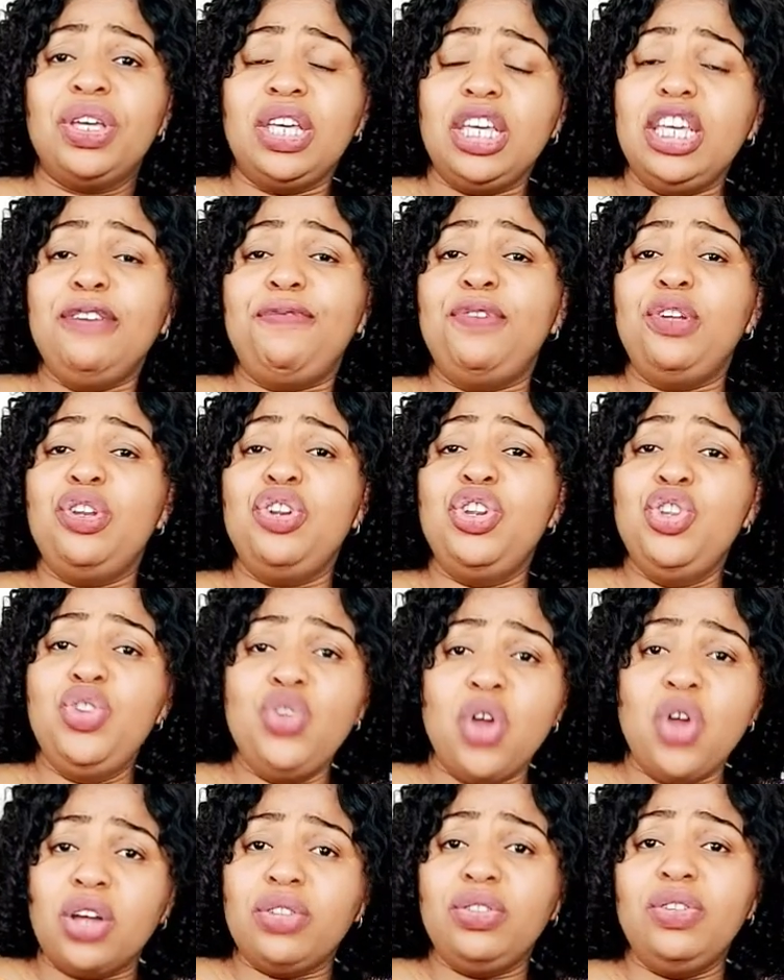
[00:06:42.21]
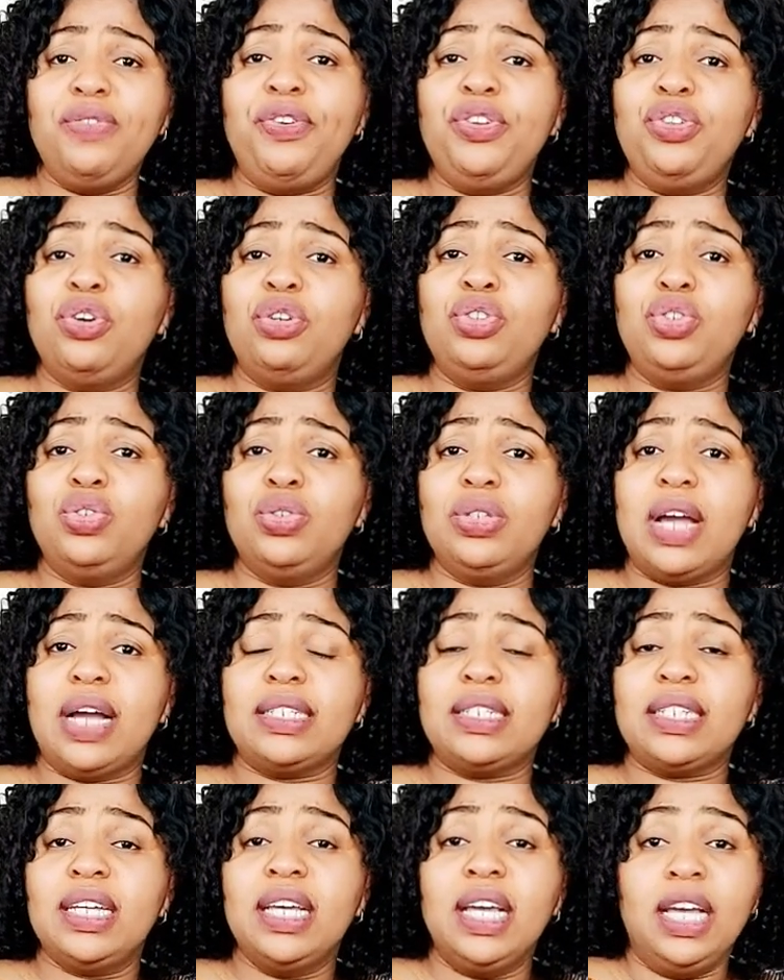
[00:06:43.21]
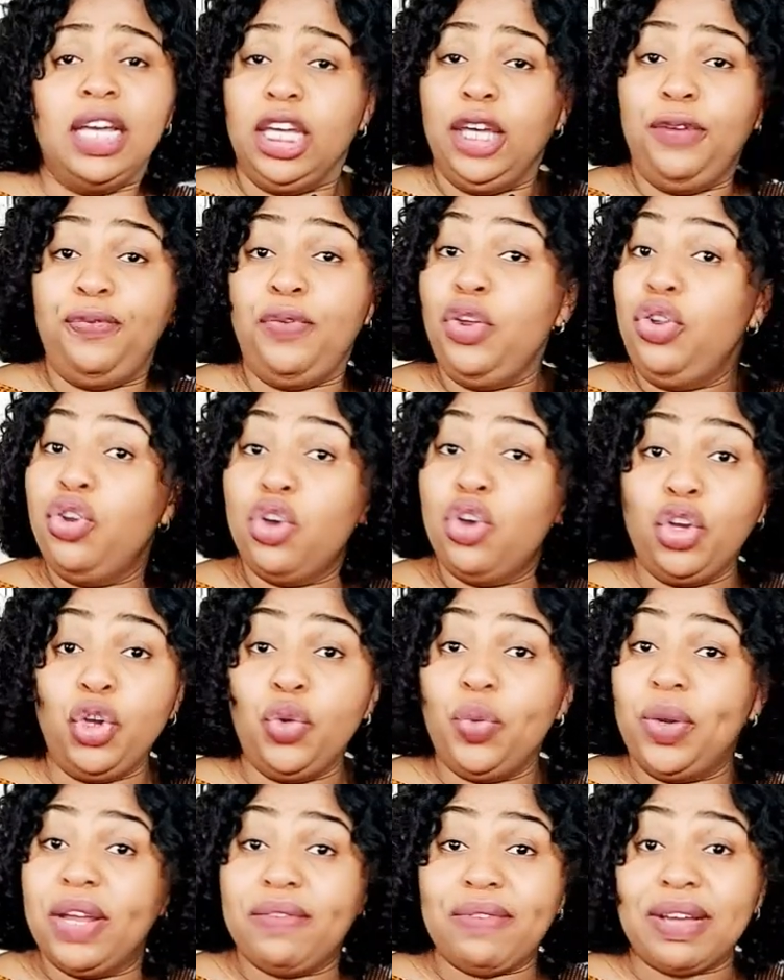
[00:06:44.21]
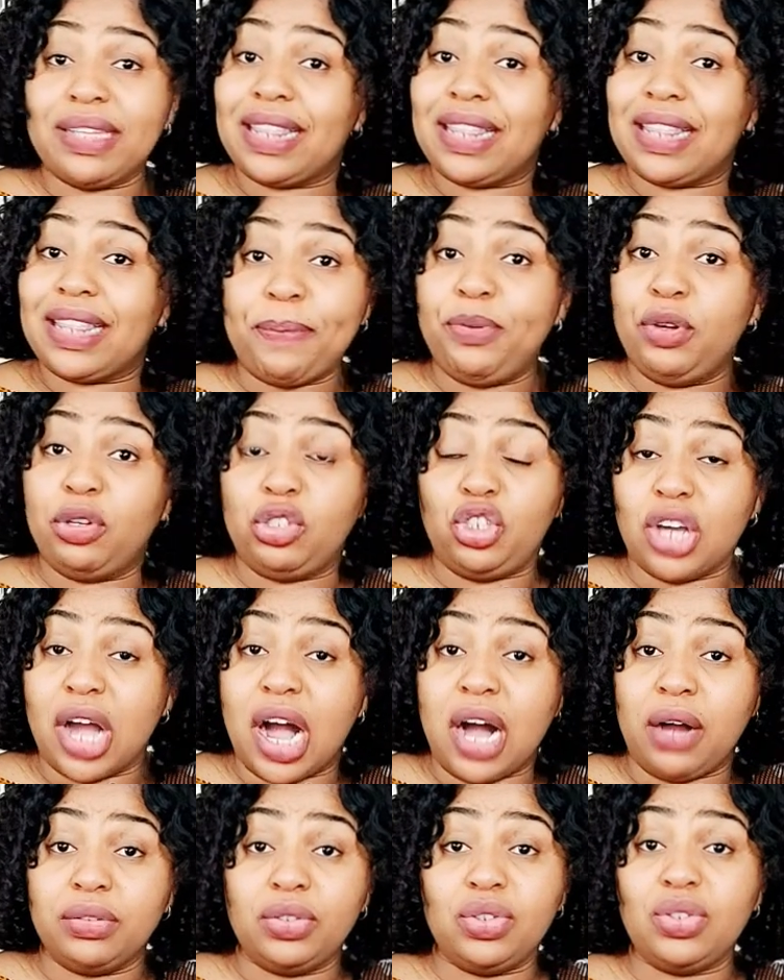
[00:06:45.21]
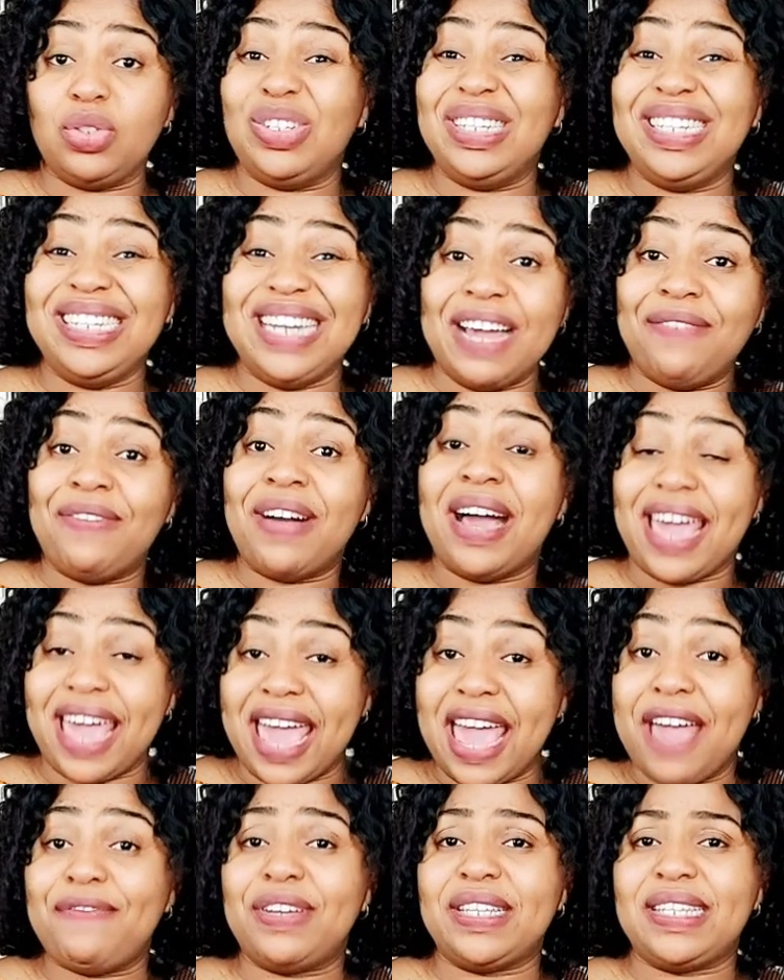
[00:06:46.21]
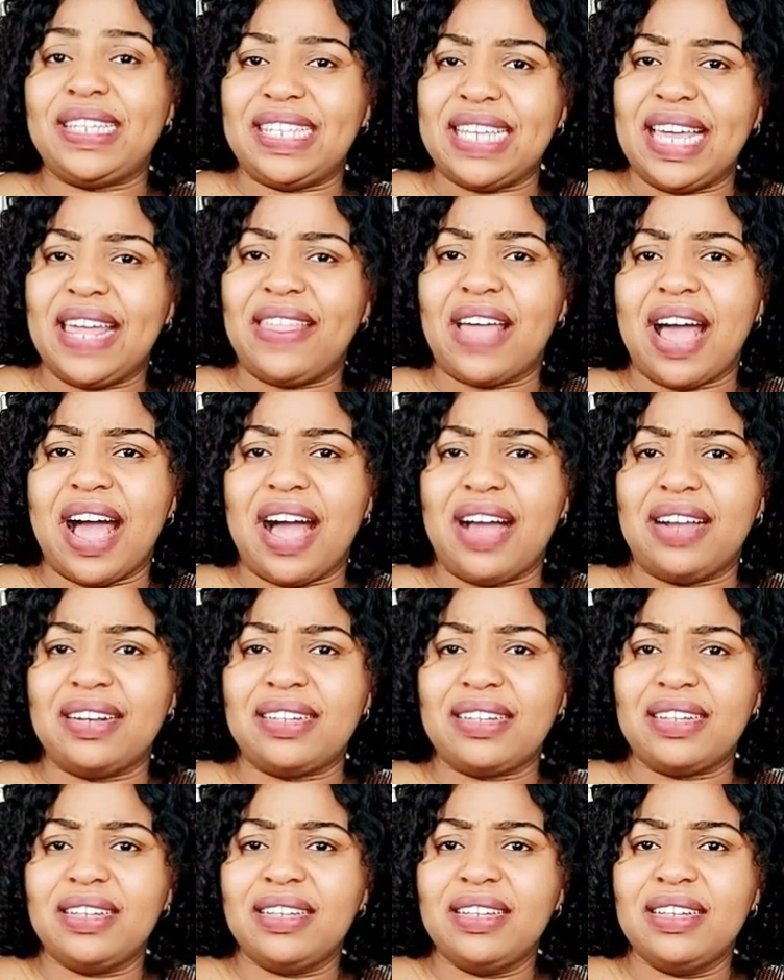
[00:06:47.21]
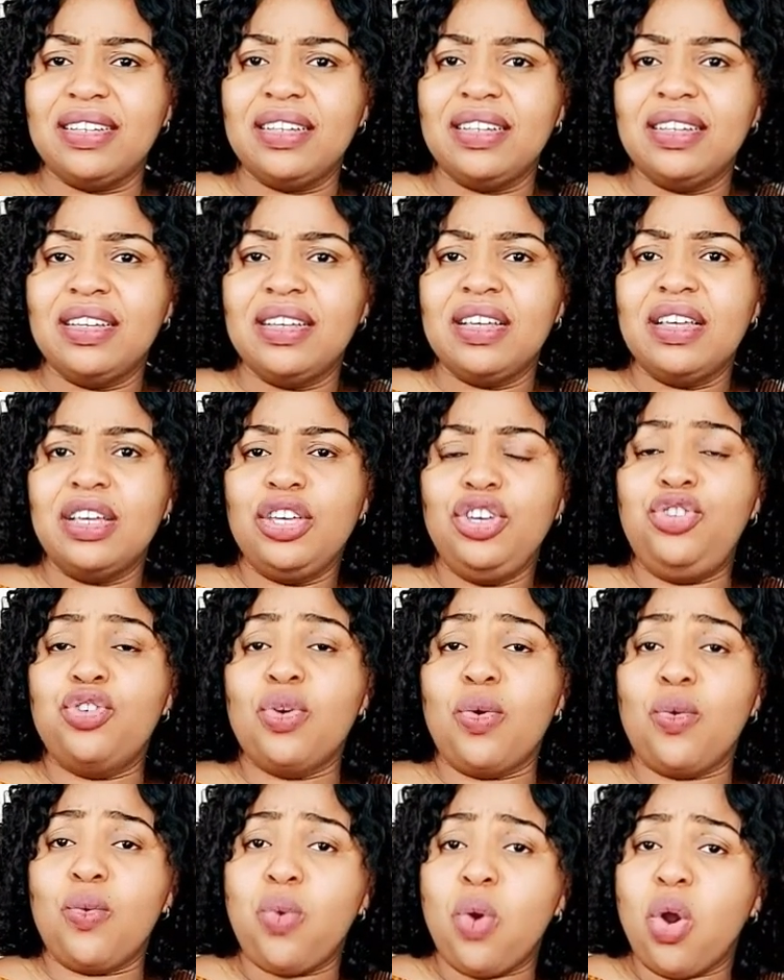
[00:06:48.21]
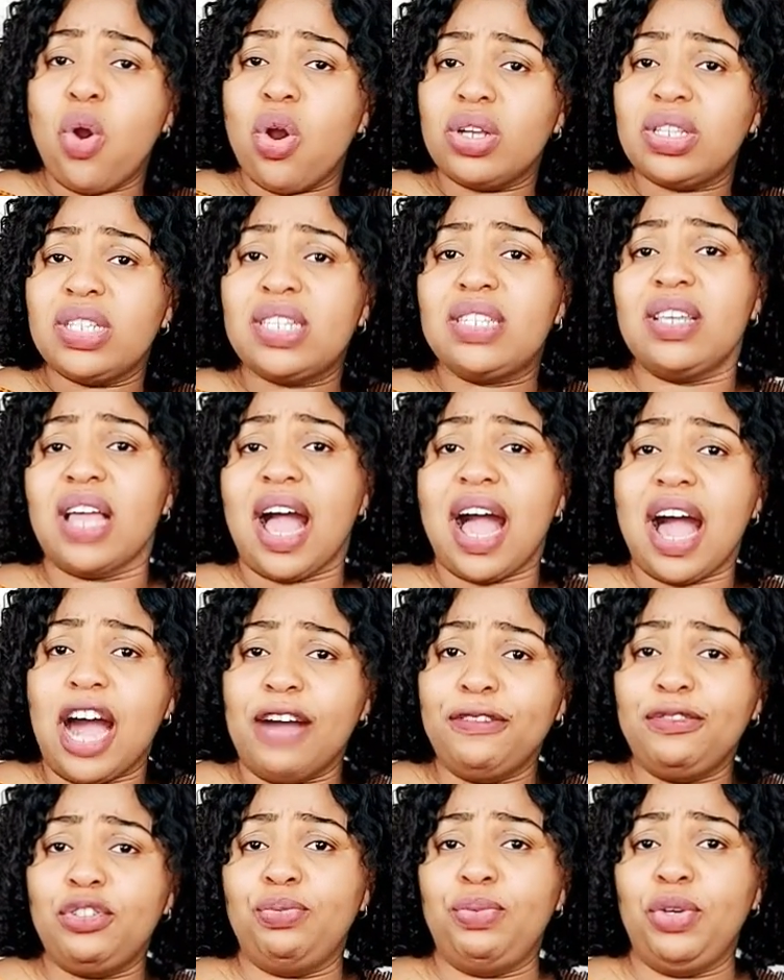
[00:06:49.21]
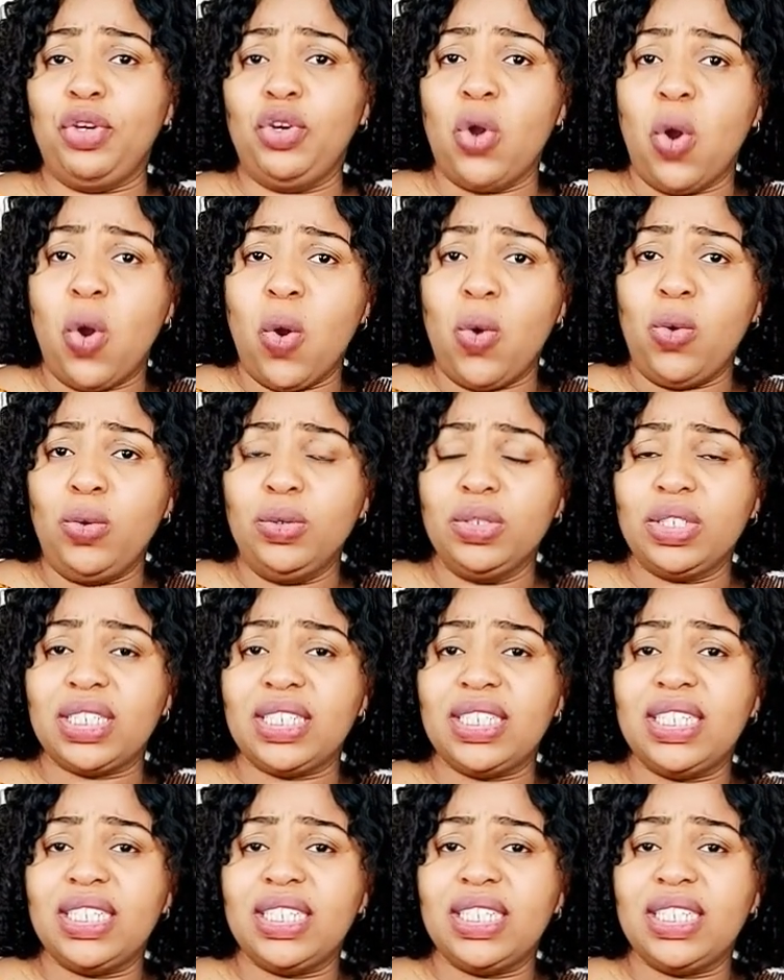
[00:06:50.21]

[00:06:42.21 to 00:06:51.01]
If you don't do that, if you know you will never slap your child, so never ever say that. Your words have to be gold.